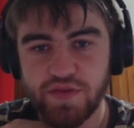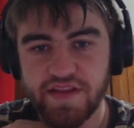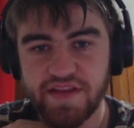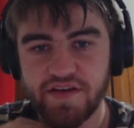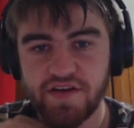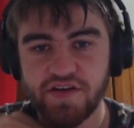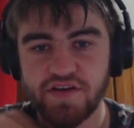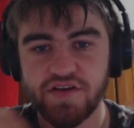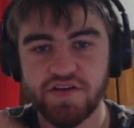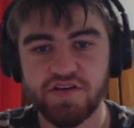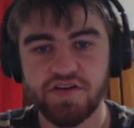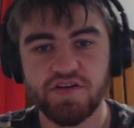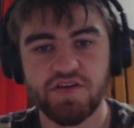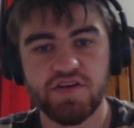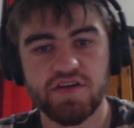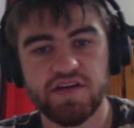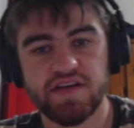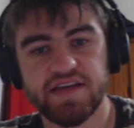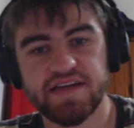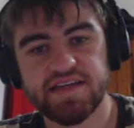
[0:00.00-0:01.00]
the
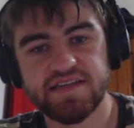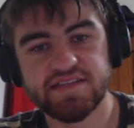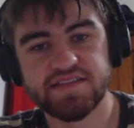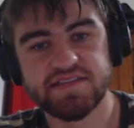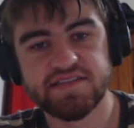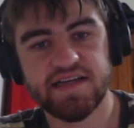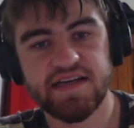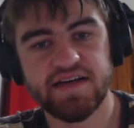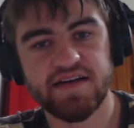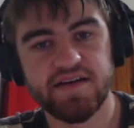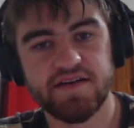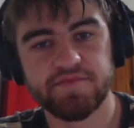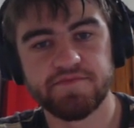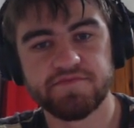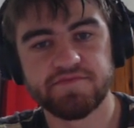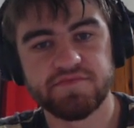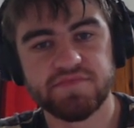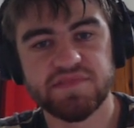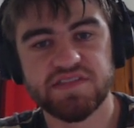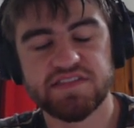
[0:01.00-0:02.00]
his
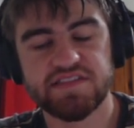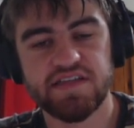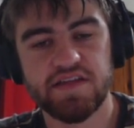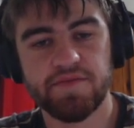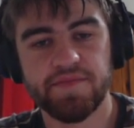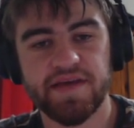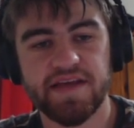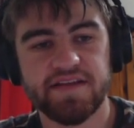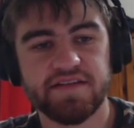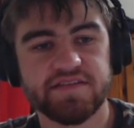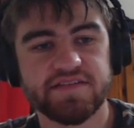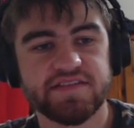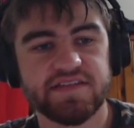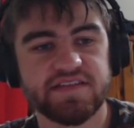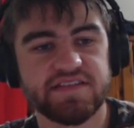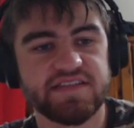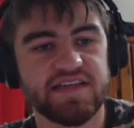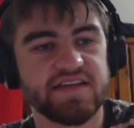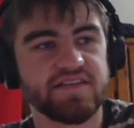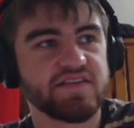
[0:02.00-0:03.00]
centre bounce
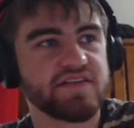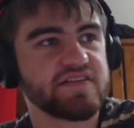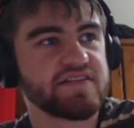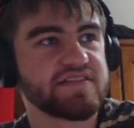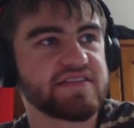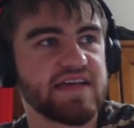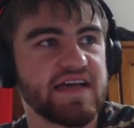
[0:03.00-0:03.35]
attendance,